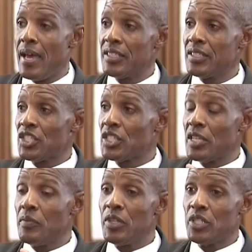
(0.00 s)
as the
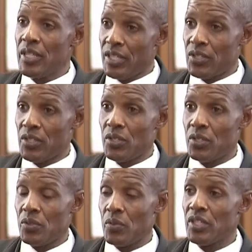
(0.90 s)

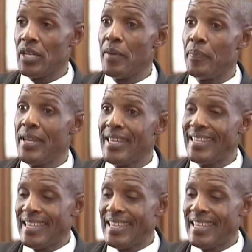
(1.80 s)
skirmishness was happening